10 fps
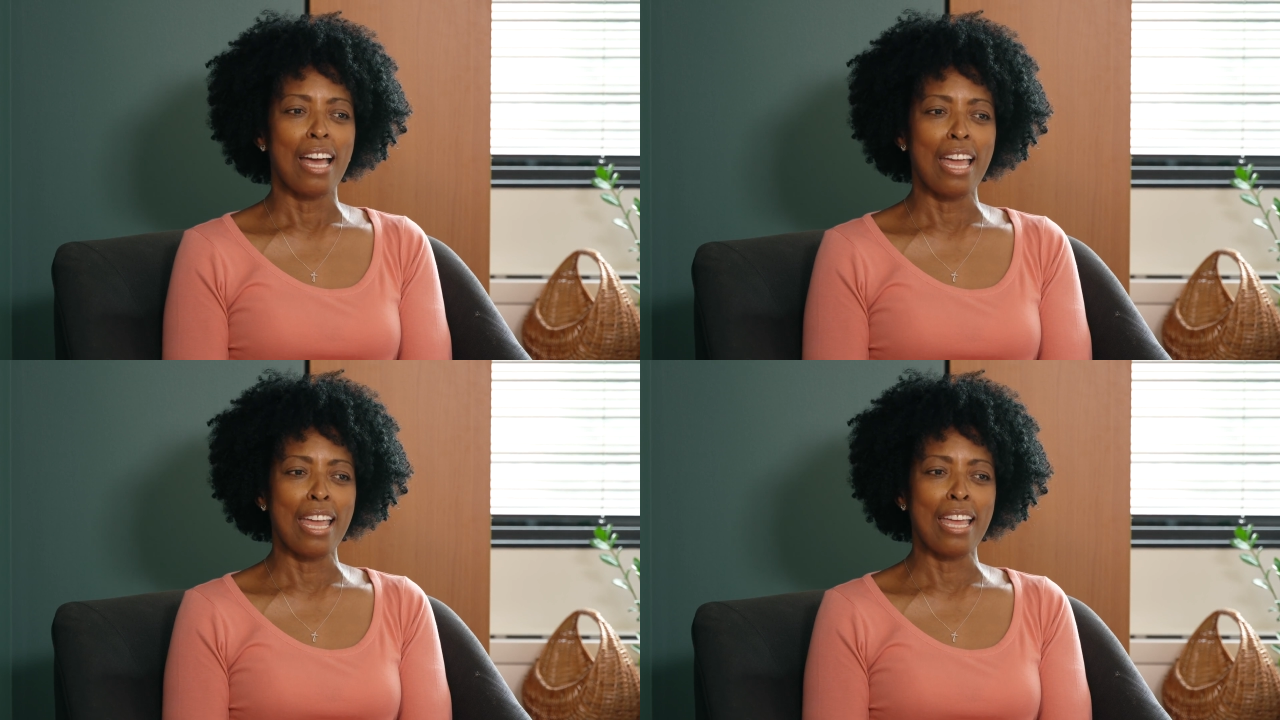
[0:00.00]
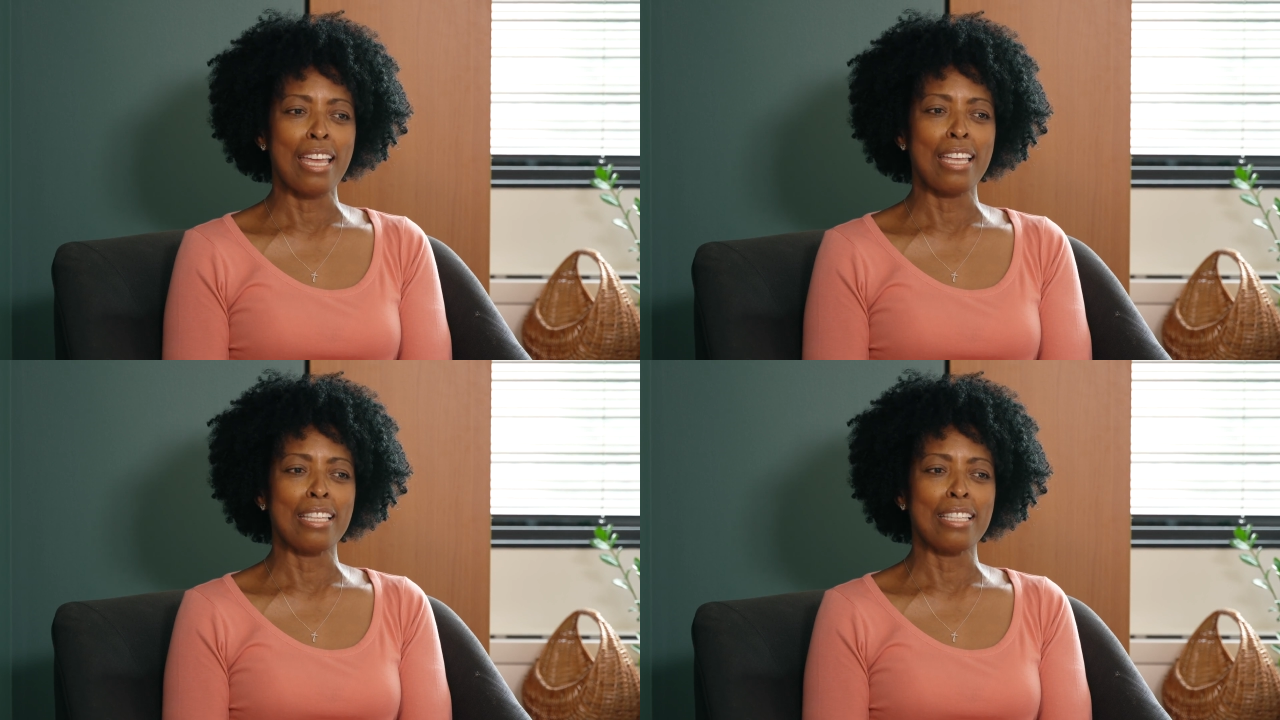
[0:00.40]

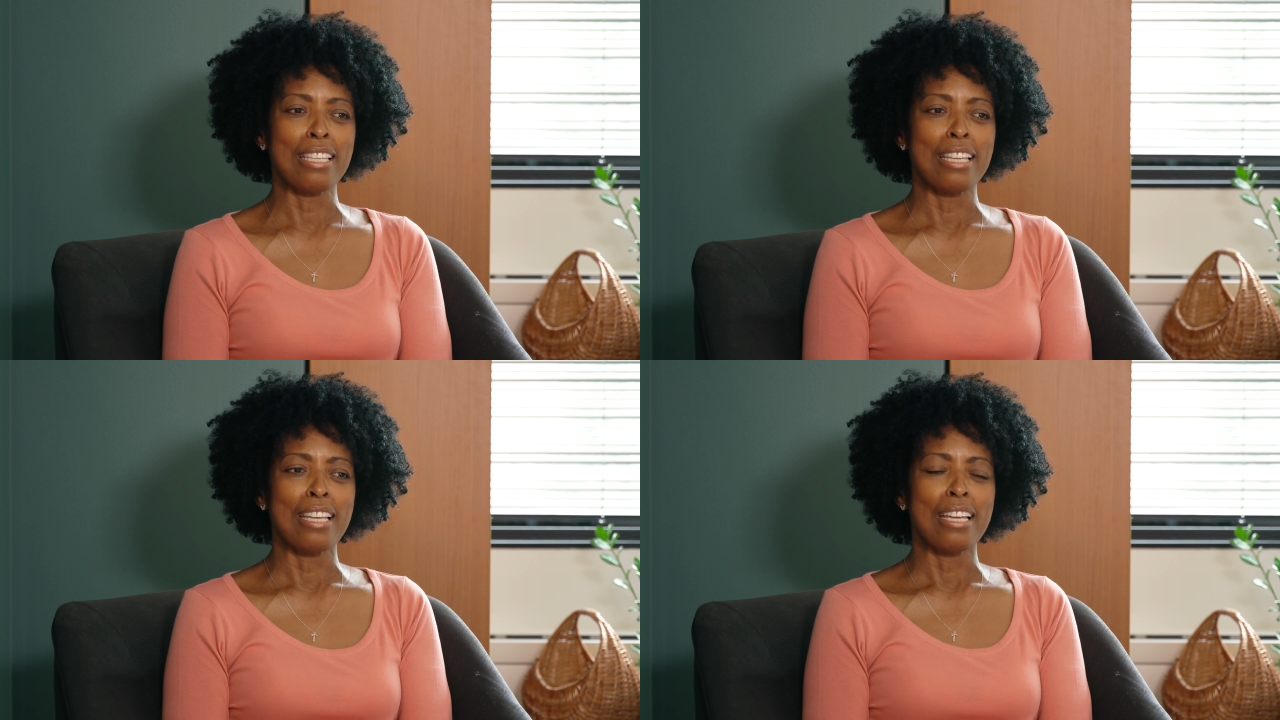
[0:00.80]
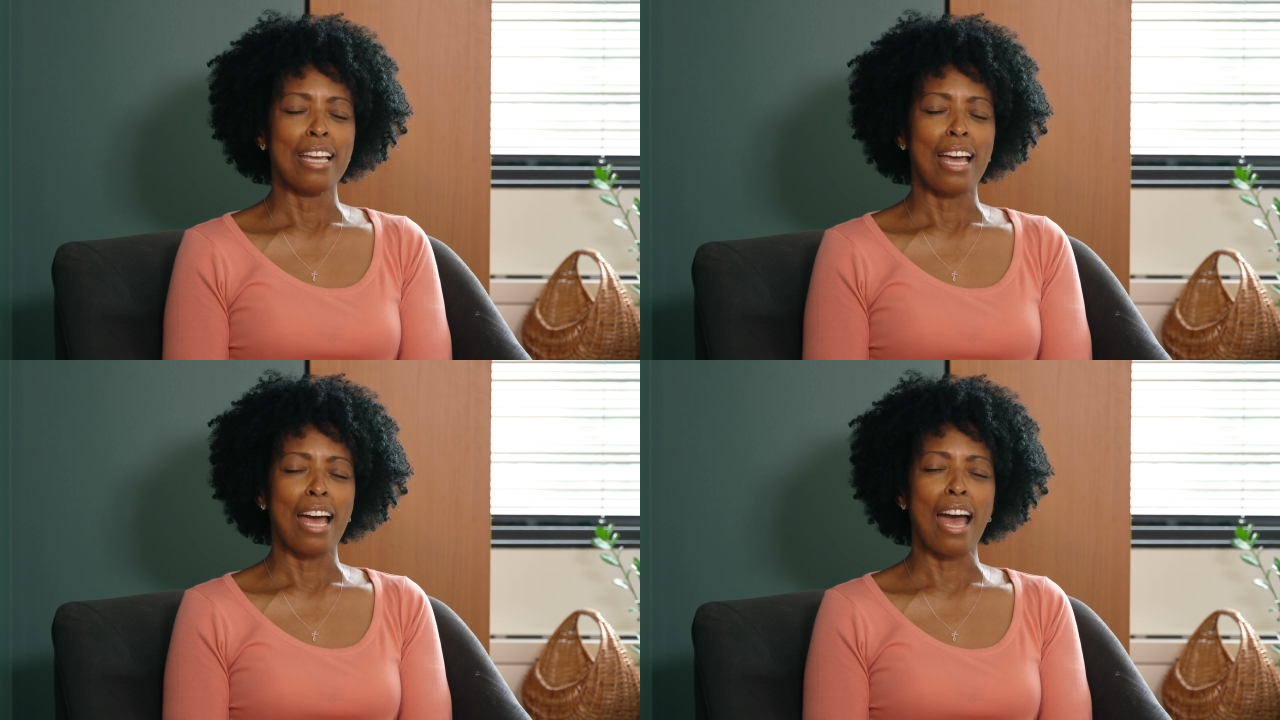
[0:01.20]
and
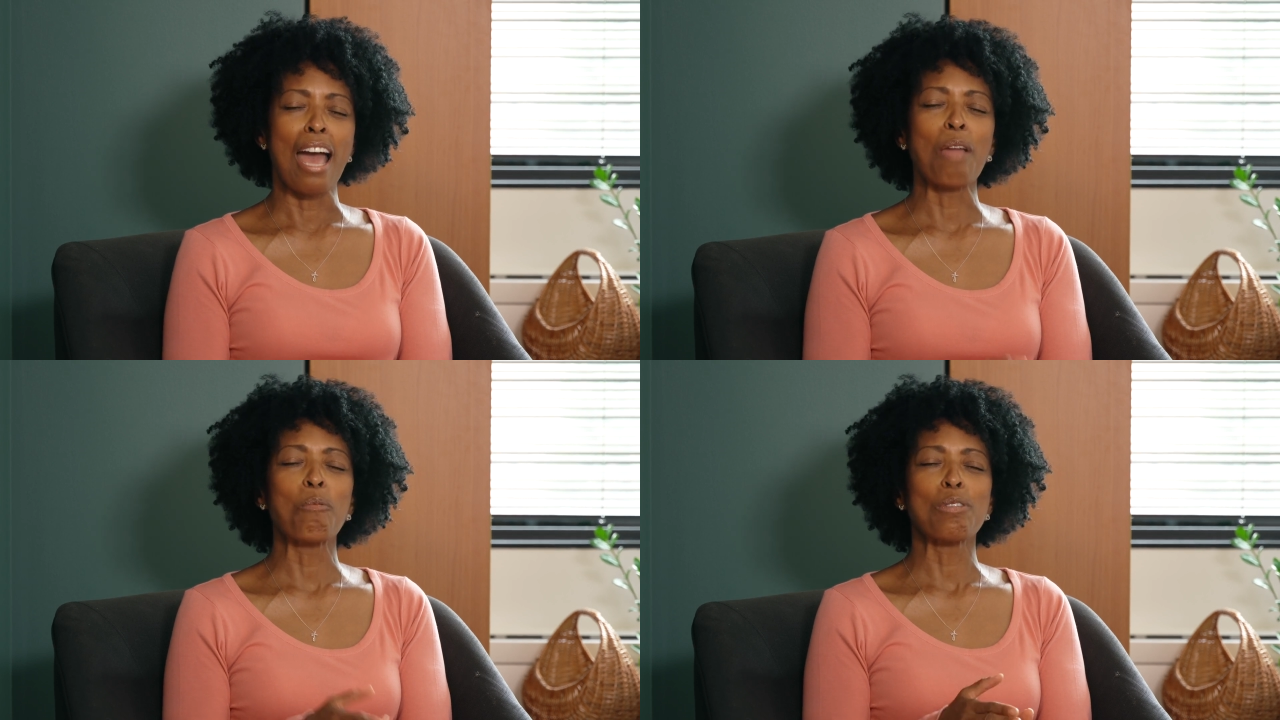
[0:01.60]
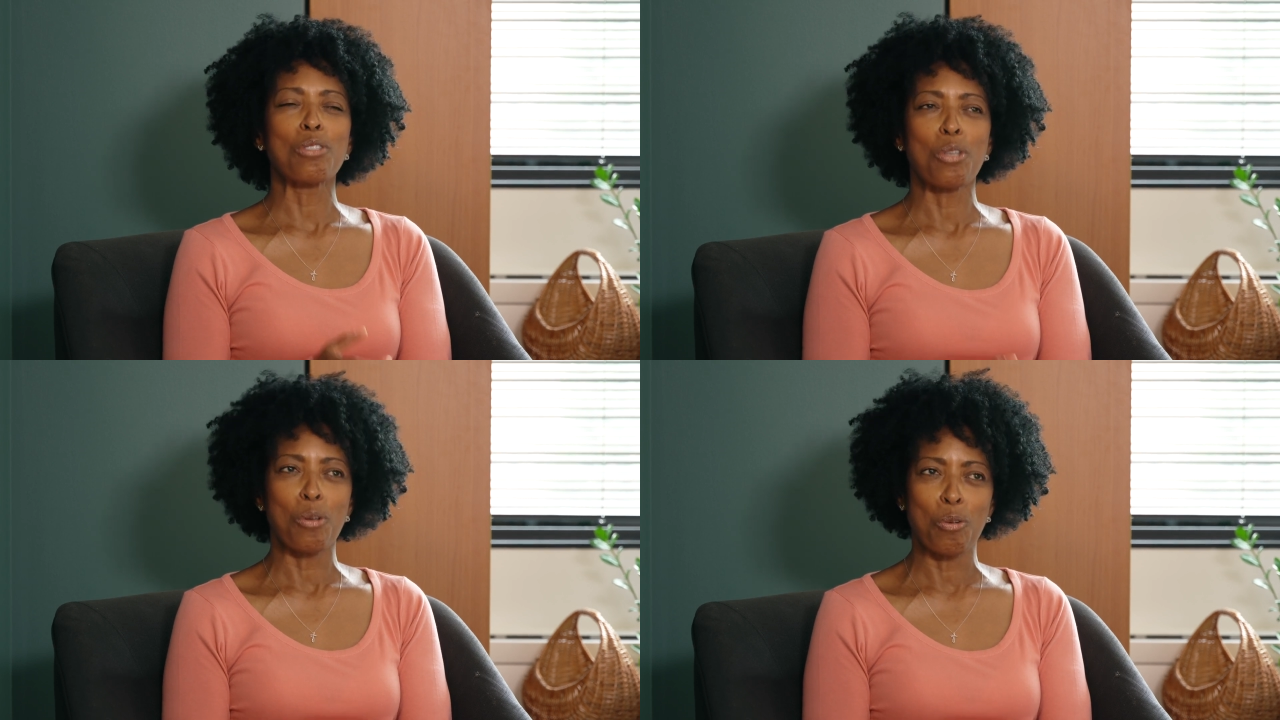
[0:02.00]
I was
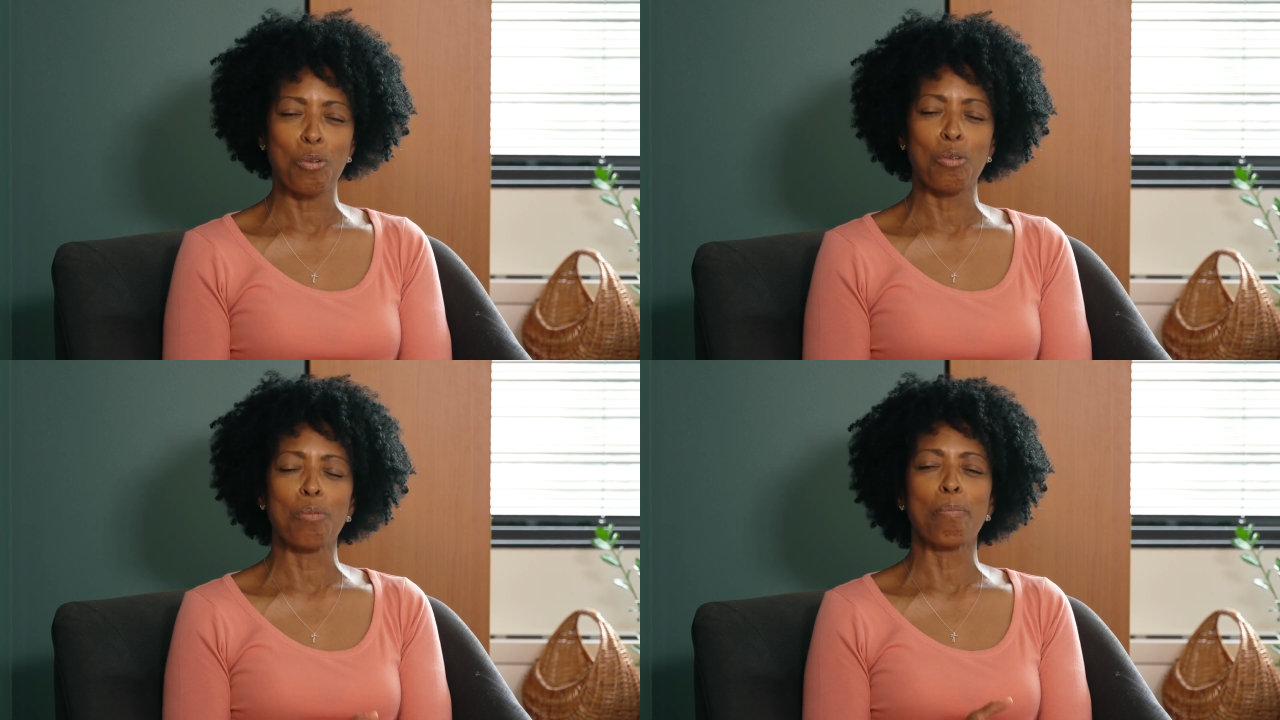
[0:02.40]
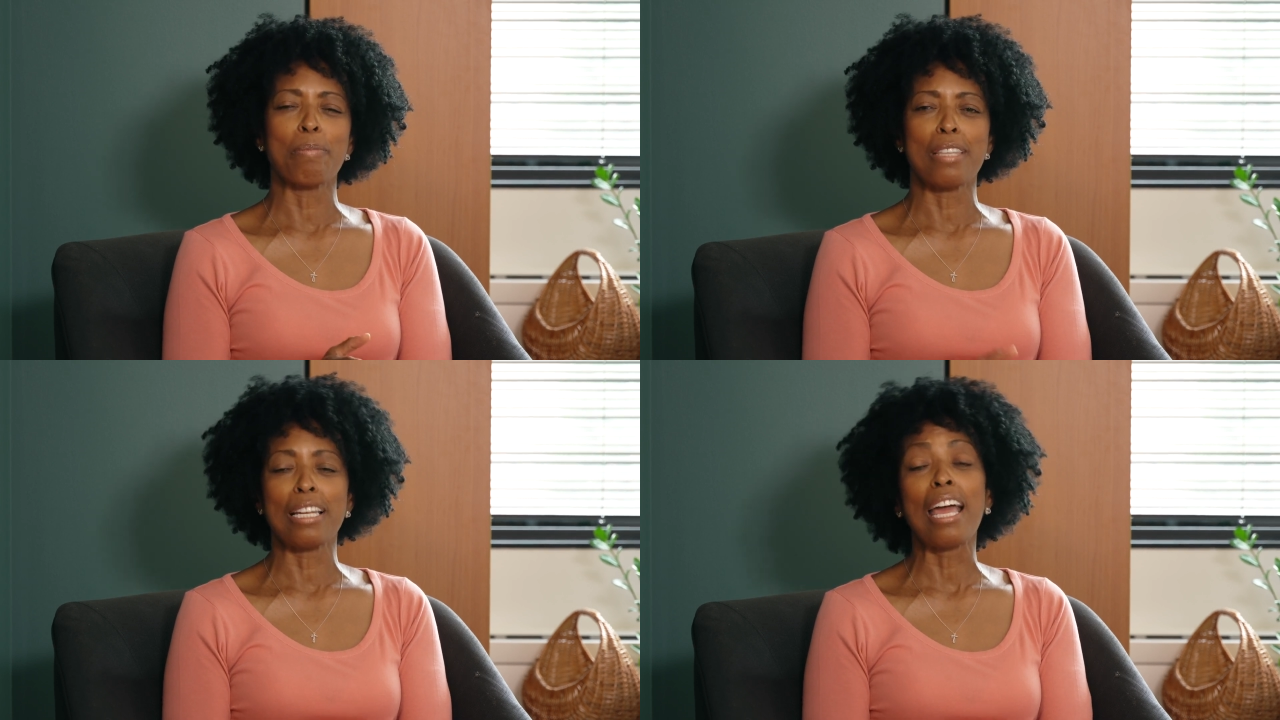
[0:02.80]
told
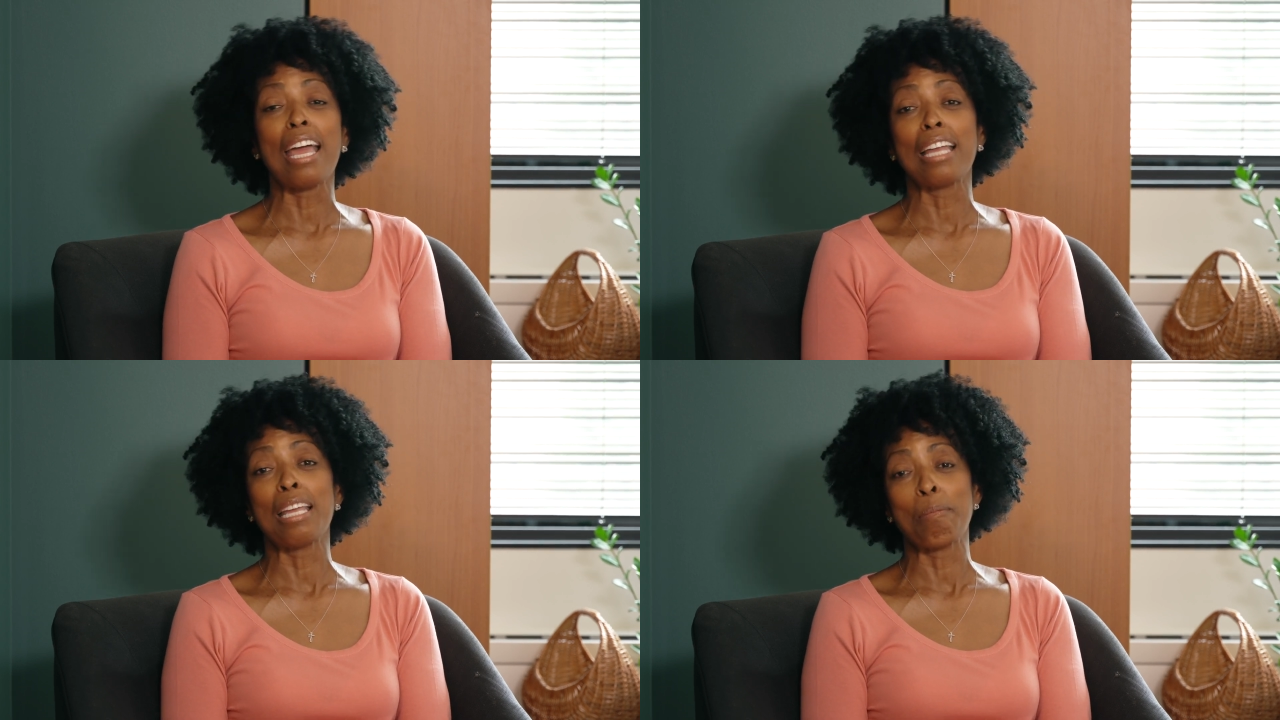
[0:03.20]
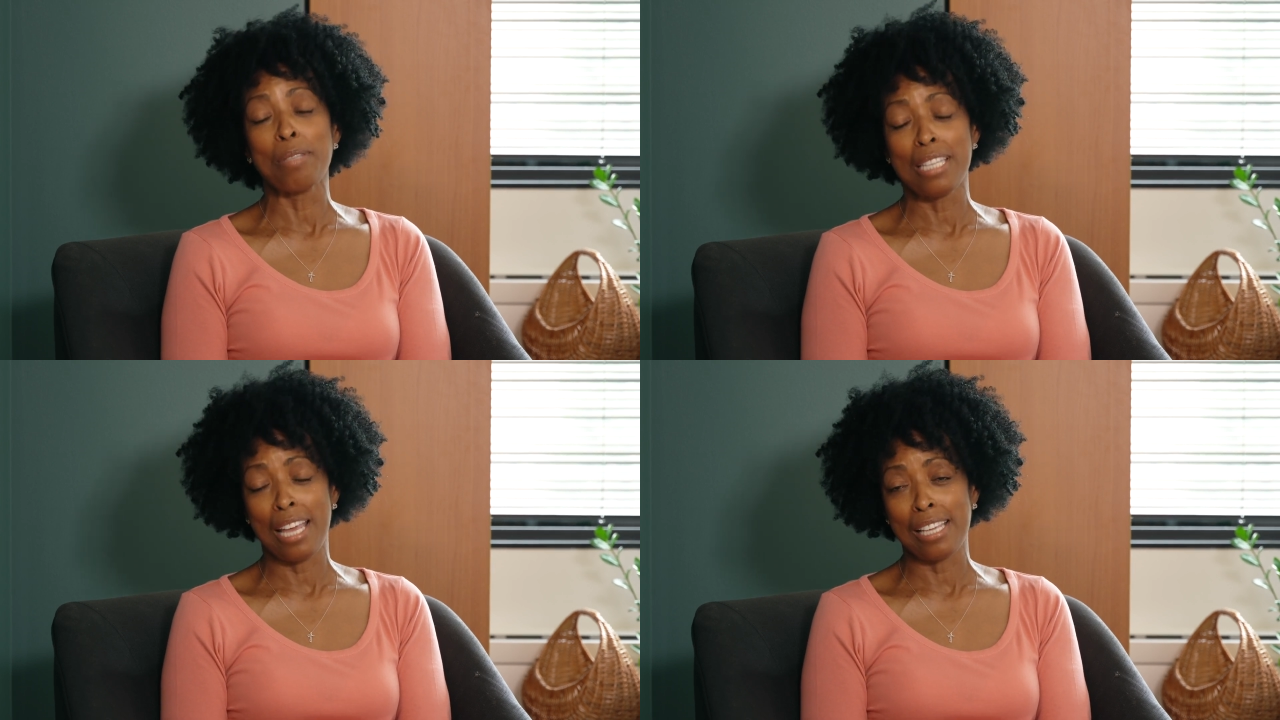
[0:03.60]
that I had
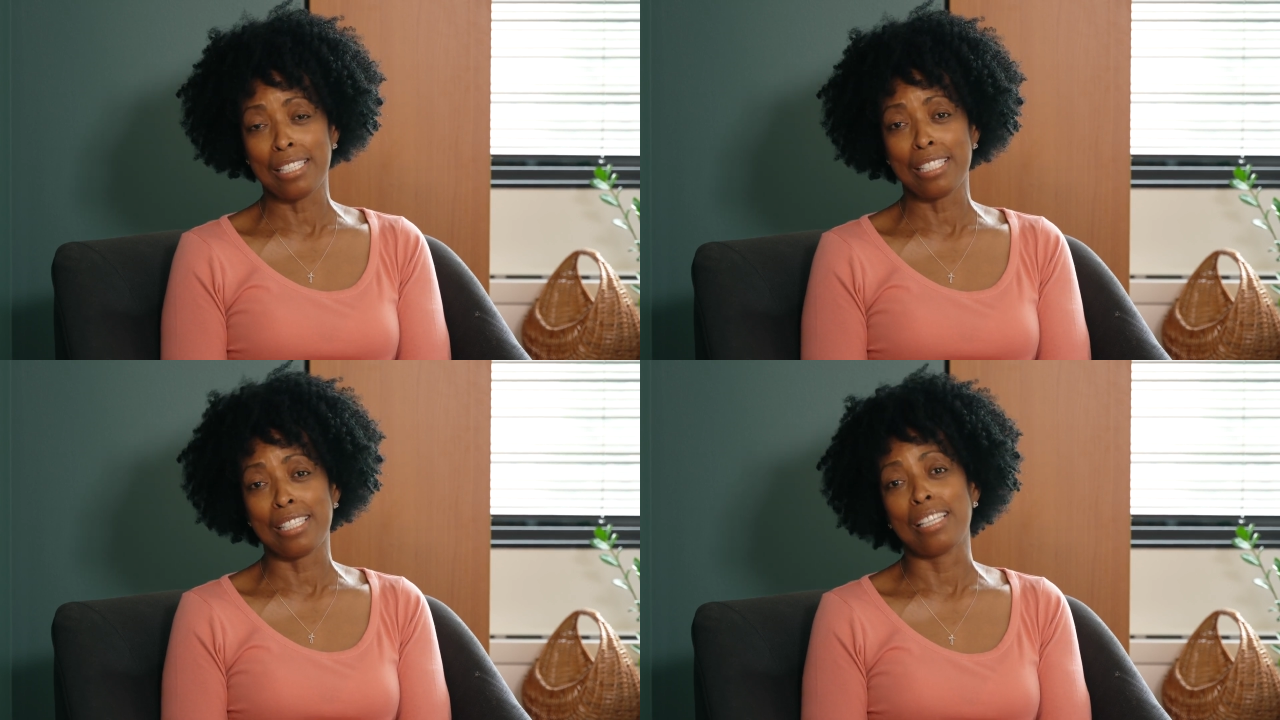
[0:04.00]
MDS.